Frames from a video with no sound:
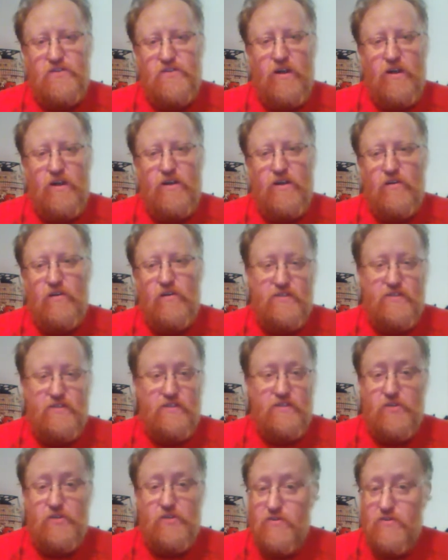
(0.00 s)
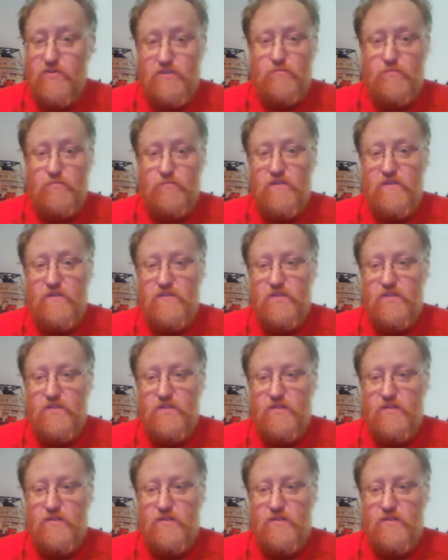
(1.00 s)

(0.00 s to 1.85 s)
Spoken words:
The trainer, like I said, the trainer's in the movies too.